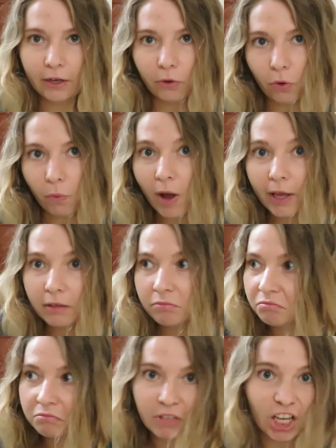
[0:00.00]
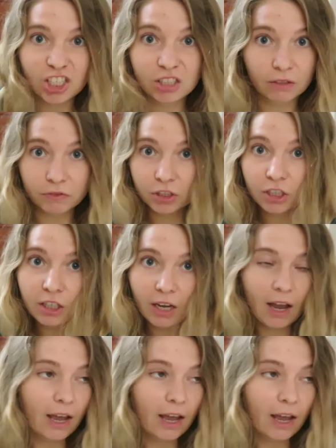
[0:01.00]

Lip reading: I don't know why. I just love to cook.